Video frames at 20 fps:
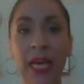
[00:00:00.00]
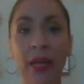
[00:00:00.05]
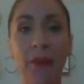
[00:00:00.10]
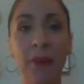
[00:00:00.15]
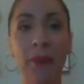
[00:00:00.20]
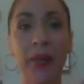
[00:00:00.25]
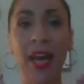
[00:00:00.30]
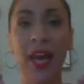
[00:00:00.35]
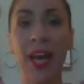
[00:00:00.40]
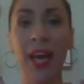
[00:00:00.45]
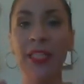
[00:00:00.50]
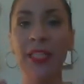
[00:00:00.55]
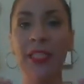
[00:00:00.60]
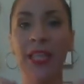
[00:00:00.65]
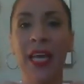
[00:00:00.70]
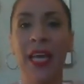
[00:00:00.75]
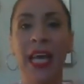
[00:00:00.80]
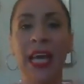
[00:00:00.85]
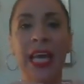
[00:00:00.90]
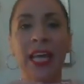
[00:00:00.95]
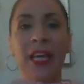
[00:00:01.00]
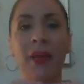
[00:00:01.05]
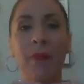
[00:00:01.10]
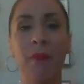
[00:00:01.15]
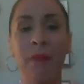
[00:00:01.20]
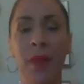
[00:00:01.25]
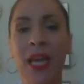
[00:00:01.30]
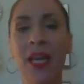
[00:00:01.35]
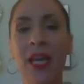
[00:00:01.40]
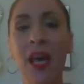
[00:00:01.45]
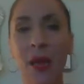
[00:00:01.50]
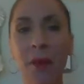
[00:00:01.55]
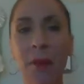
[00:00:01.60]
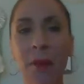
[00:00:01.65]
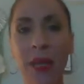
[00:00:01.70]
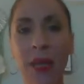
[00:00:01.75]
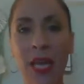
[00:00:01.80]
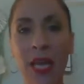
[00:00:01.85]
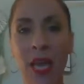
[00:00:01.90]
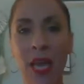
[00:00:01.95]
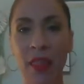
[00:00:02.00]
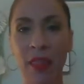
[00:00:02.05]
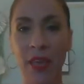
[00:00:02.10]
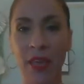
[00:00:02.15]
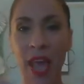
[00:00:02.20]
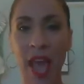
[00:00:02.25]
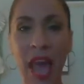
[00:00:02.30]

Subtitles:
Because it may not be the